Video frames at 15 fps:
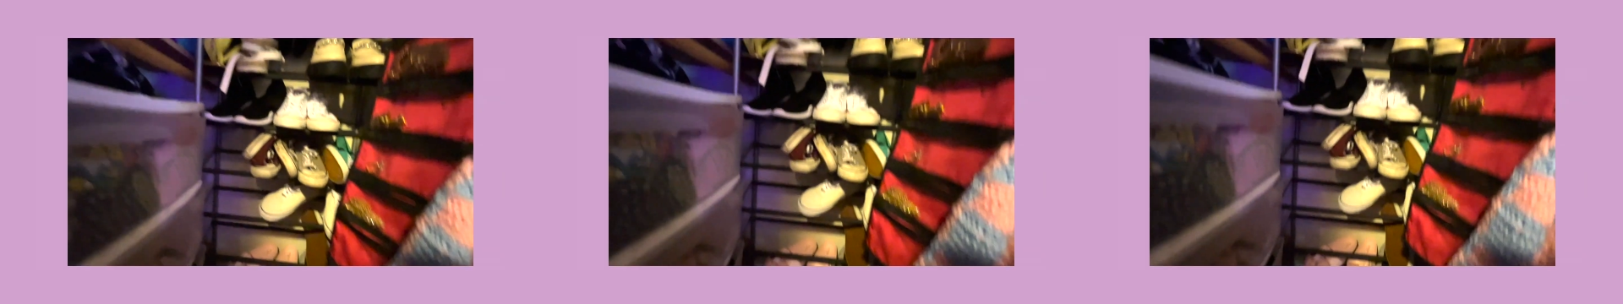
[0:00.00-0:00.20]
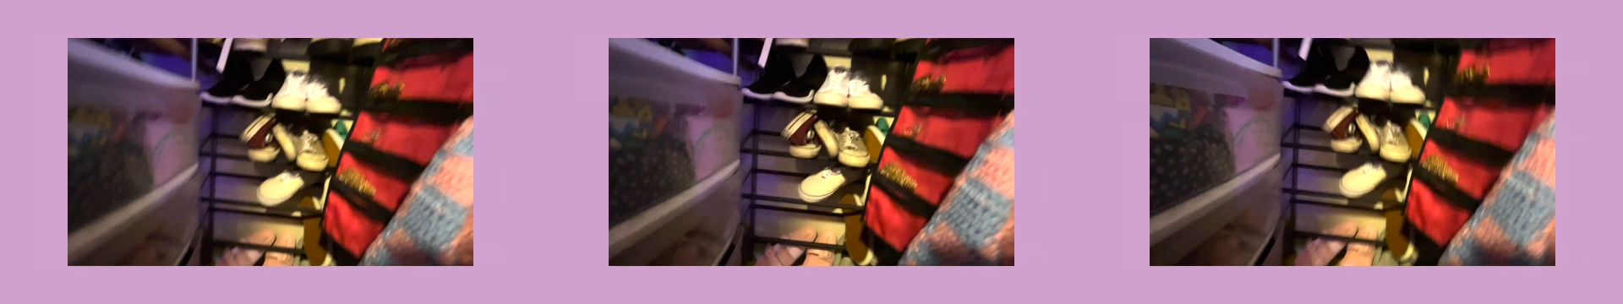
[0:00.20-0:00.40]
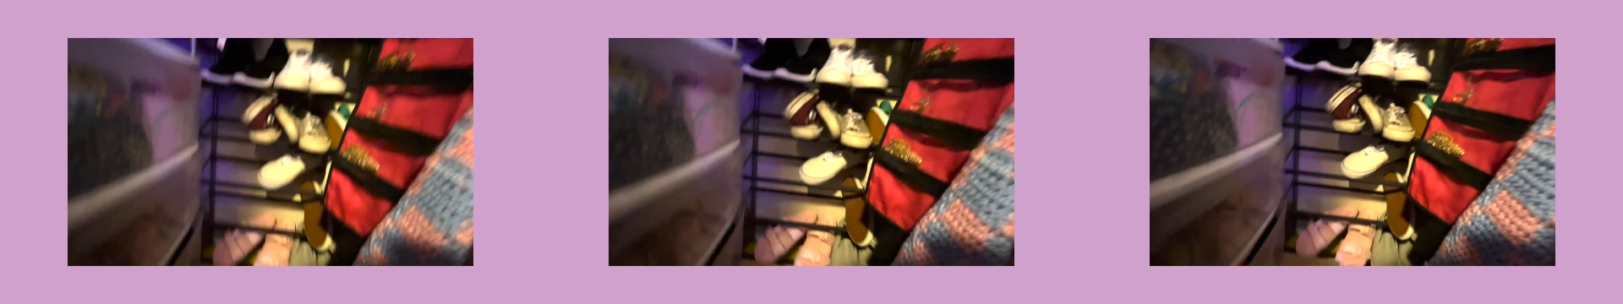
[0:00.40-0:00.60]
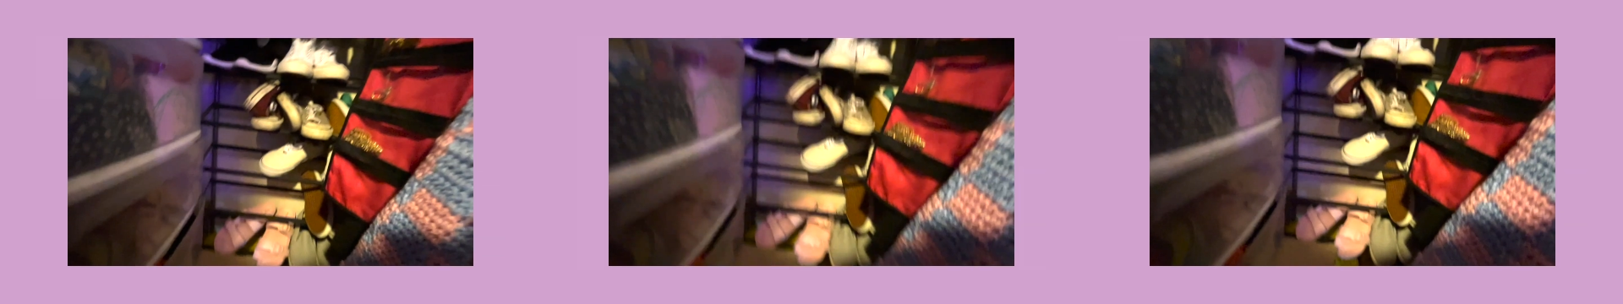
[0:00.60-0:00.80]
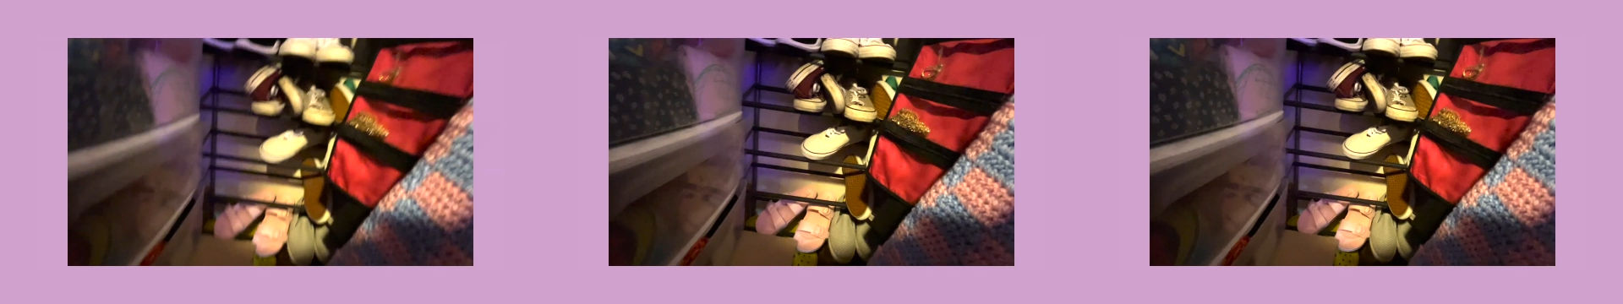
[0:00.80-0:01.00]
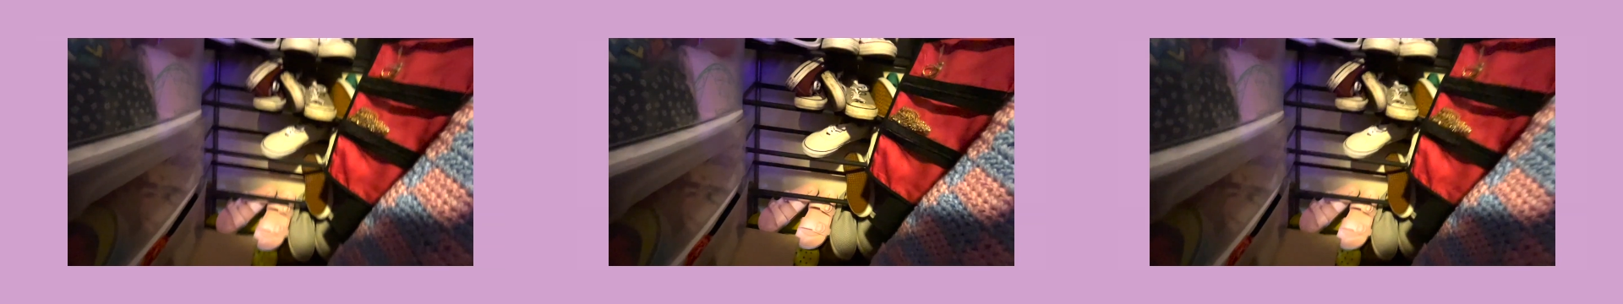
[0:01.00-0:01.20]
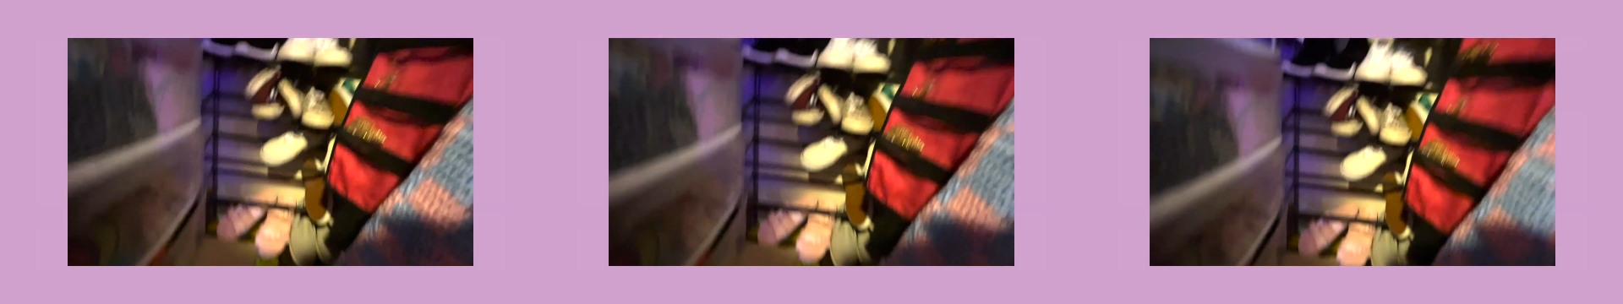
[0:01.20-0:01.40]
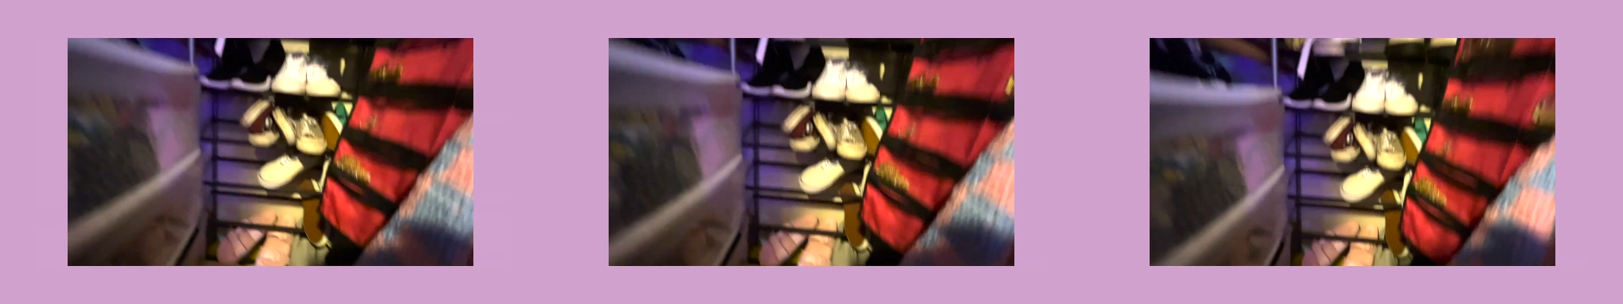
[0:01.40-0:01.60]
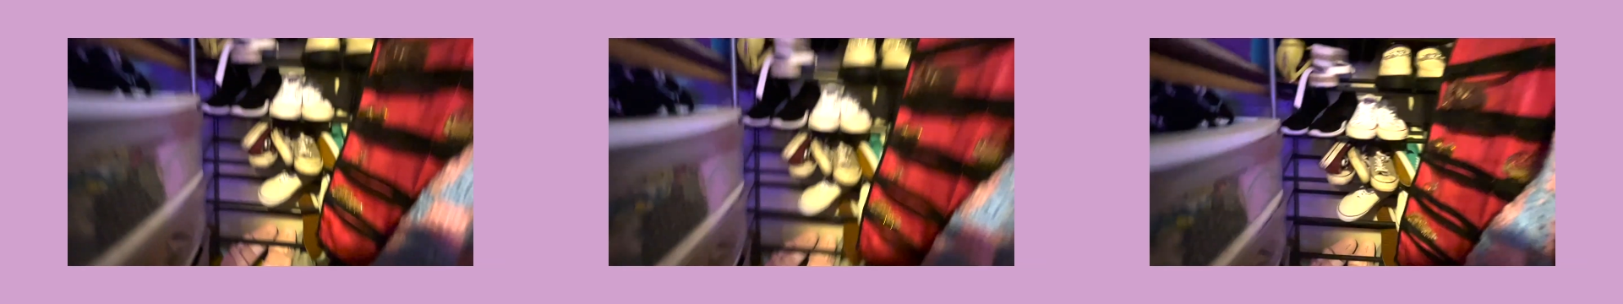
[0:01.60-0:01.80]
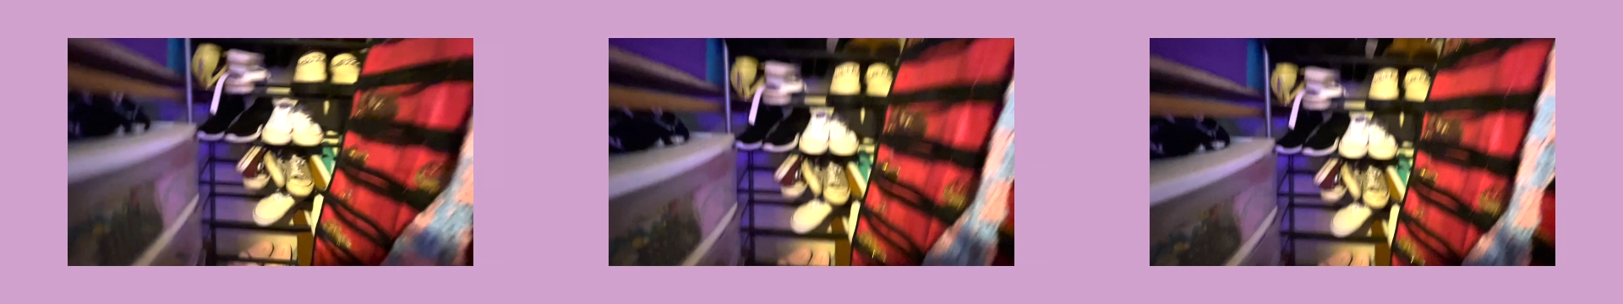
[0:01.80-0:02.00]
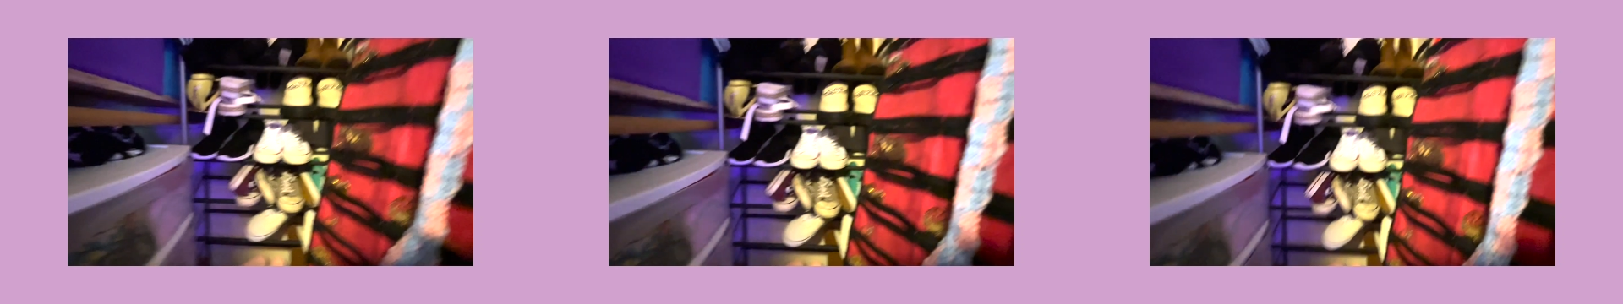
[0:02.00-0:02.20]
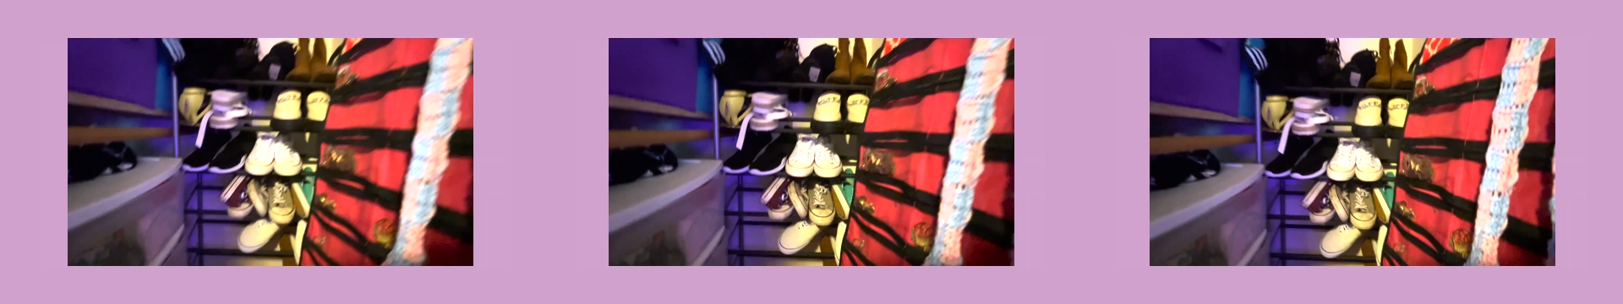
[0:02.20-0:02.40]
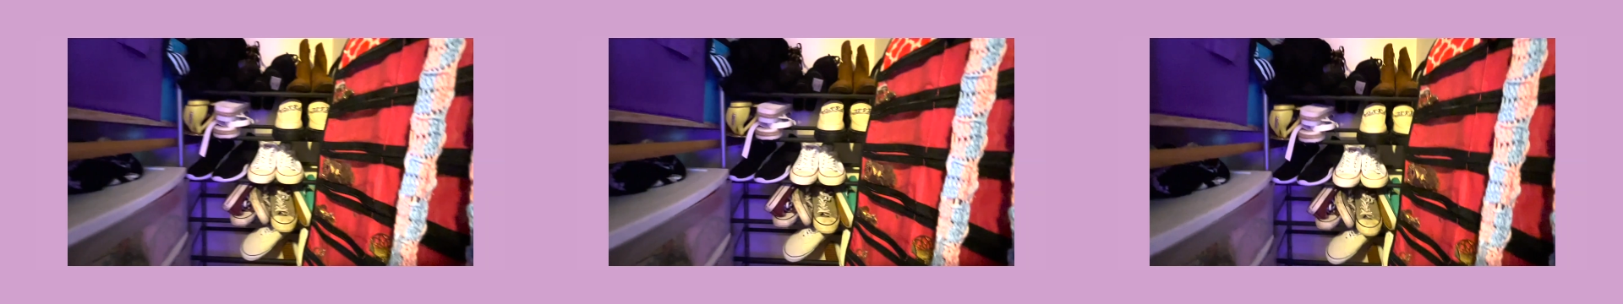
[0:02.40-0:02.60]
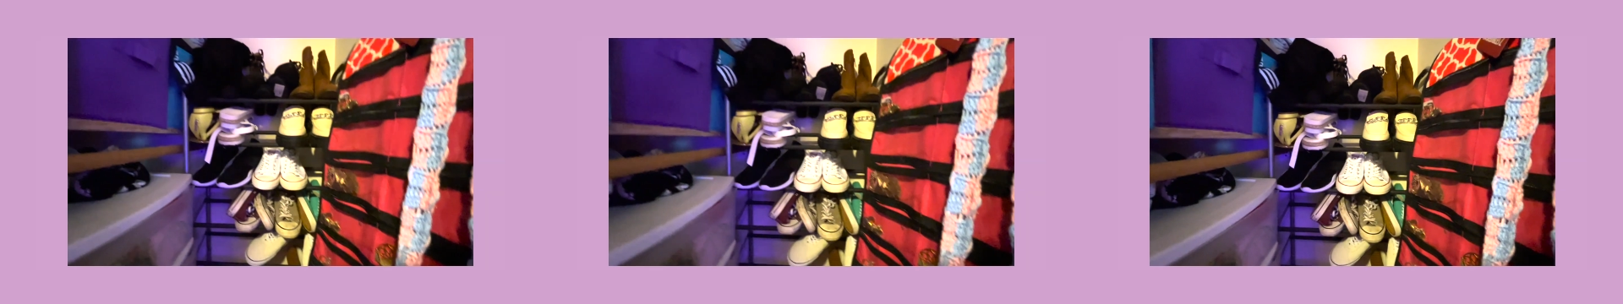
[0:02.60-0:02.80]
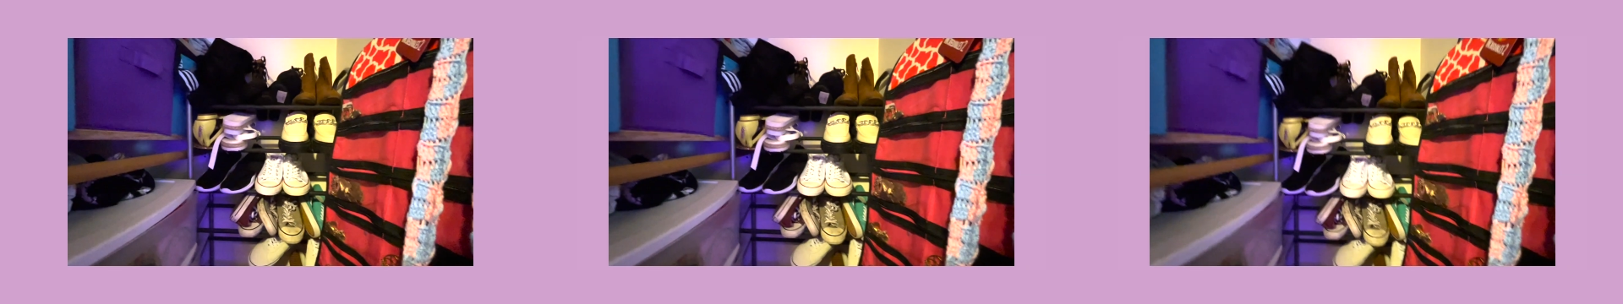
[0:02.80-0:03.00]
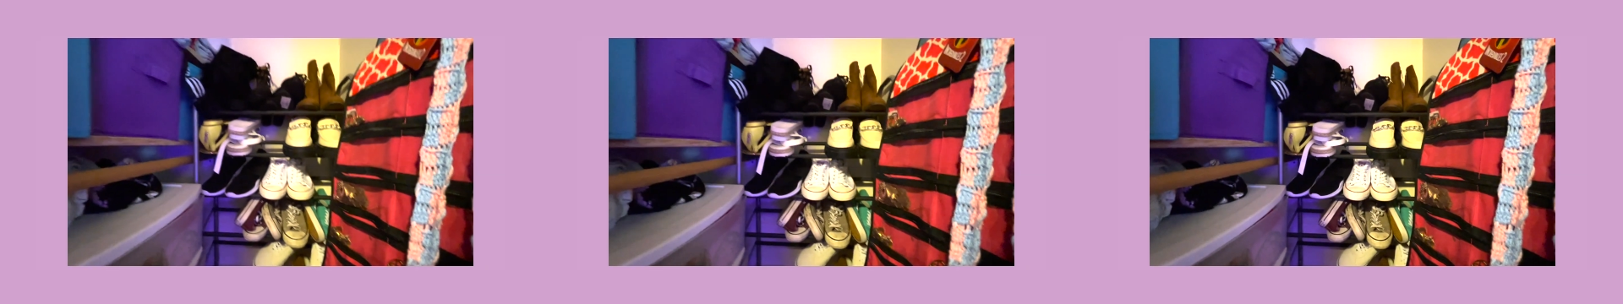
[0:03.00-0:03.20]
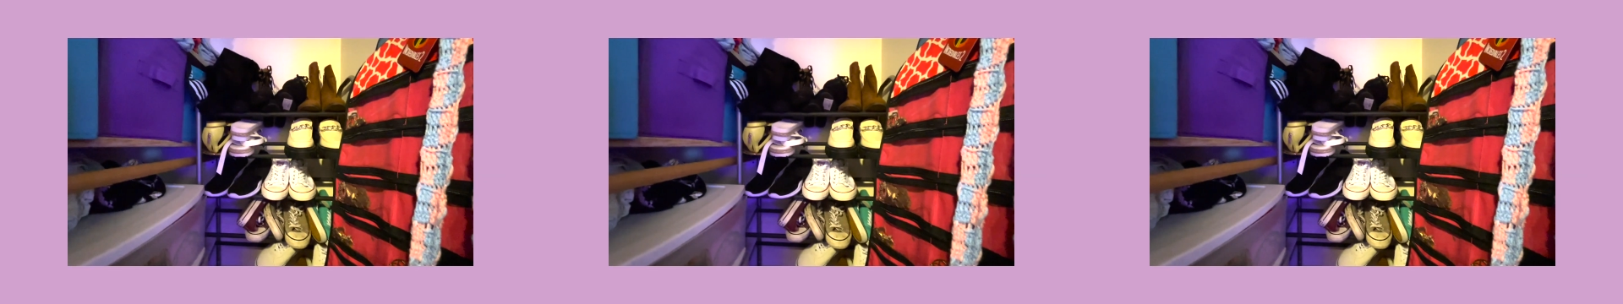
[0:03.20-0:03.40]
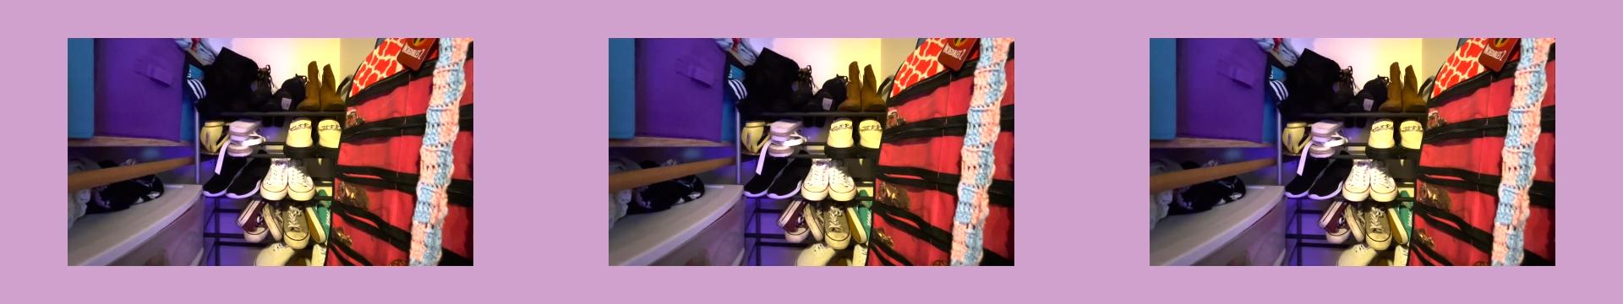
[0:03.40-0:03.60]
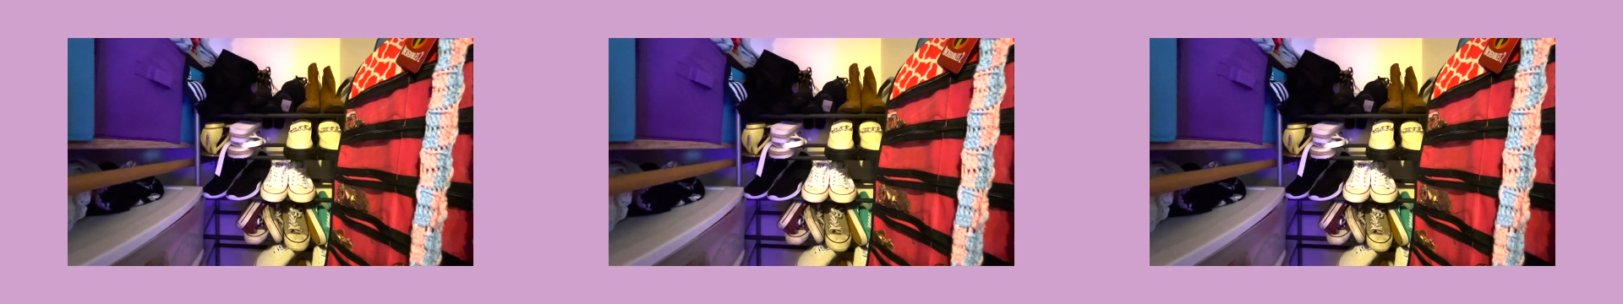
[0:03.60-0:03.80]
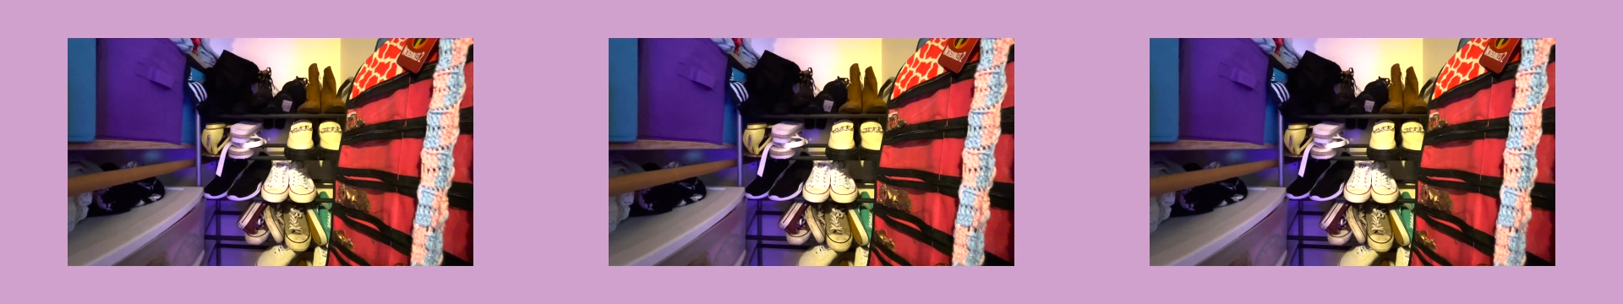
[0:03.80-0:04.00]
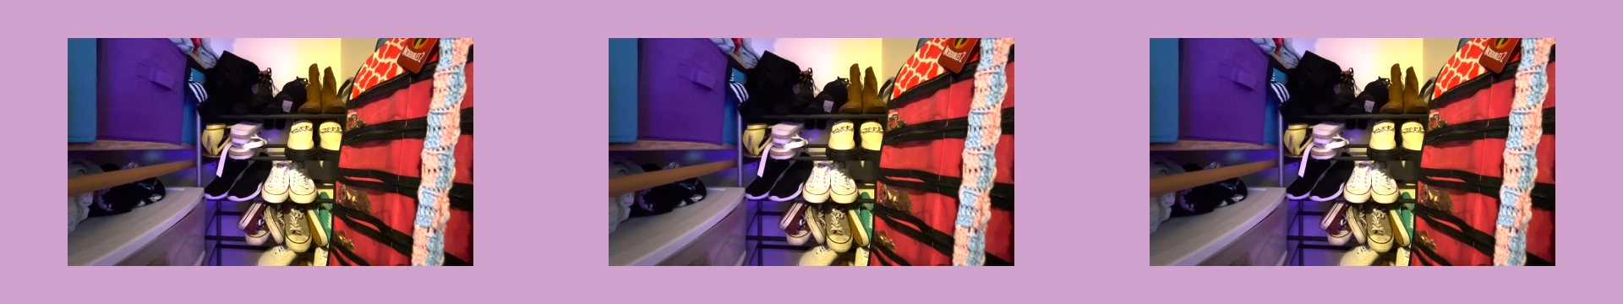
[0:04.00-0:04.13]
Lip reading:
Nobody's mouth can be seen.